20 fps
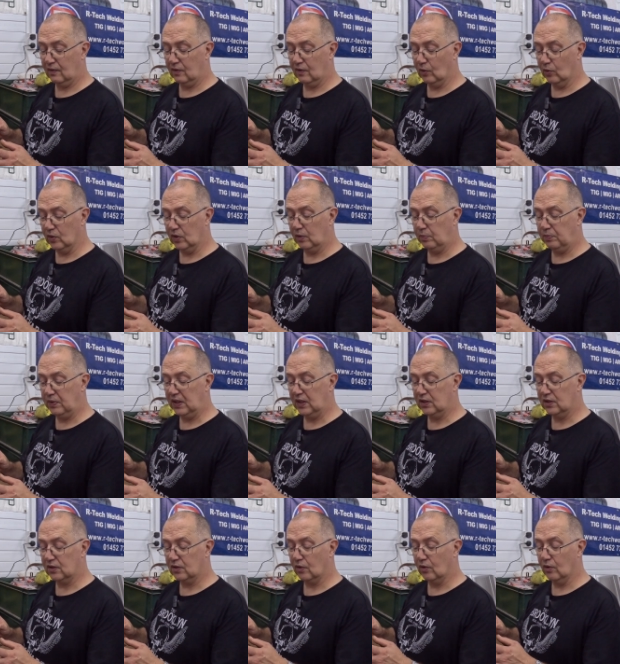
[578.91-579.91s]
the only
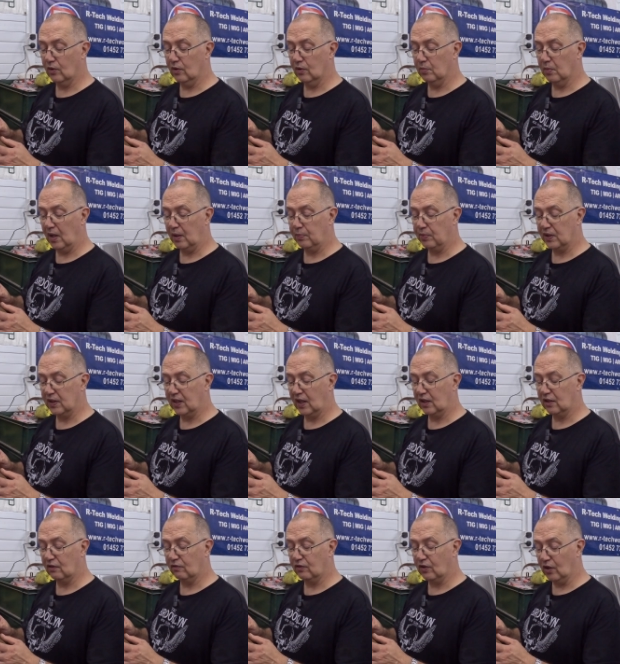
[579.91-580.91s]
piece on my
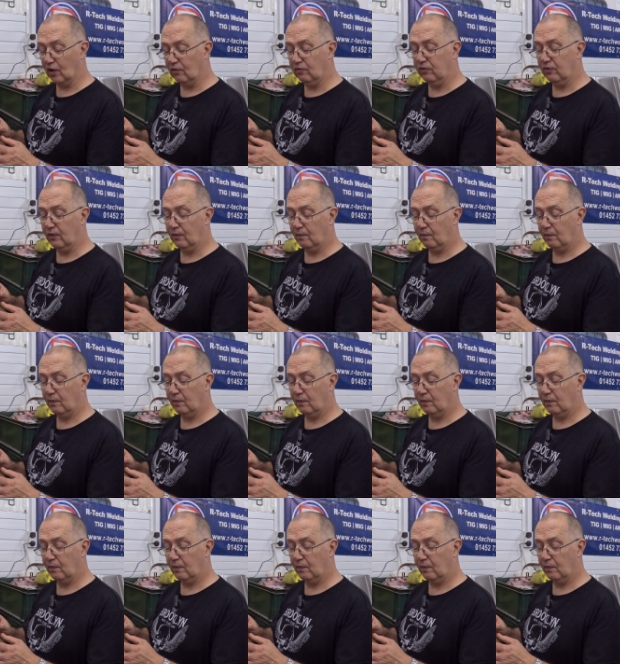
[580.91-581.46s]
protective glove